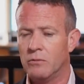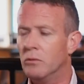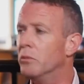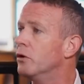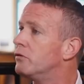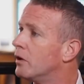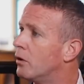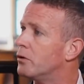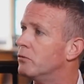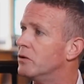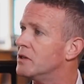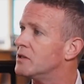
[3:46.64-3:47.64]
removed a
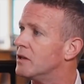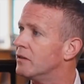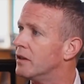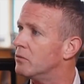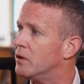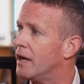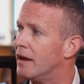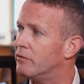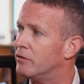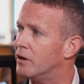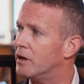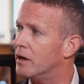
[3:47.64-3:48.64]
lot of risk in that we
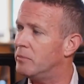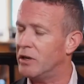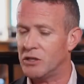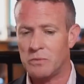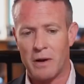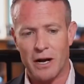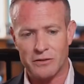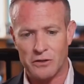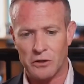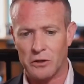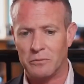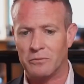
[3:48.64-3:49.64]
have a benchmark
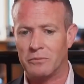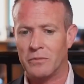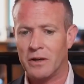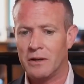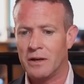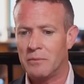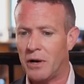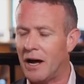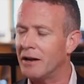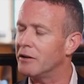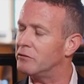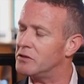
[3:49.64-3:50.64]
term
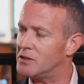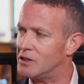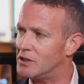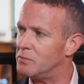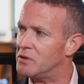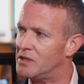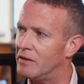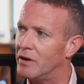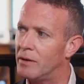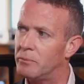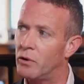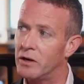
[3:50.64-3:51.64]
partner for 60% of
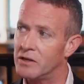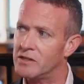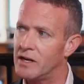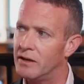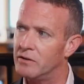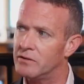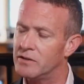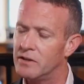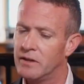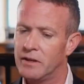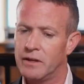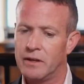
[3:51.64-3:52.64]
our product sales.
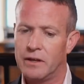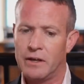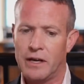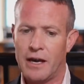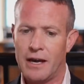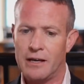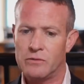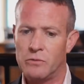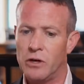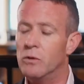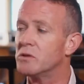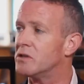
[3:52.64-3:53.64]
And
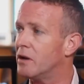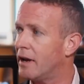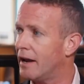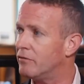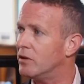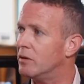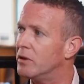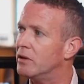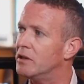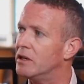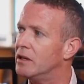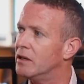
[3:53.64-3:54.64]
we also have the
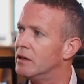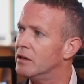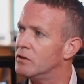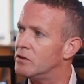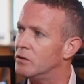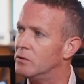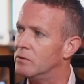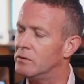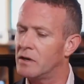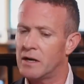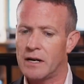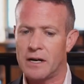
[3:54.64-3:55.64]
ability to
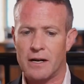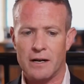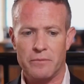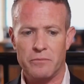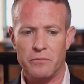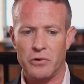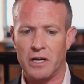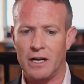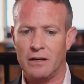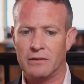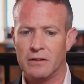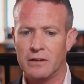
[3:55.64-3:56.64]
bring
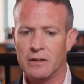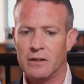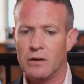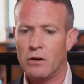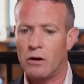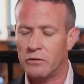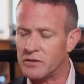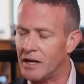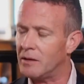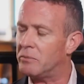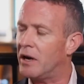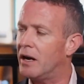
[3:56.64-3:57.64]
in
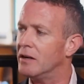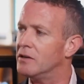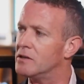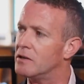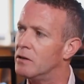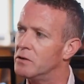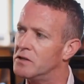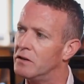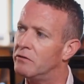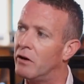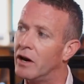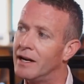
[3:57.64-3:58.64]
offtake partners closer
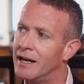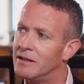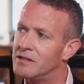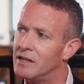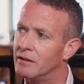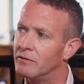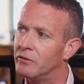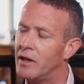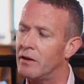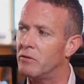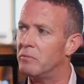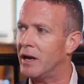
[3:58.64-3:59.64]
to financing for
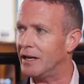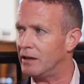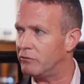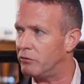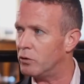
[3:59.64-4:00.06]
that remaining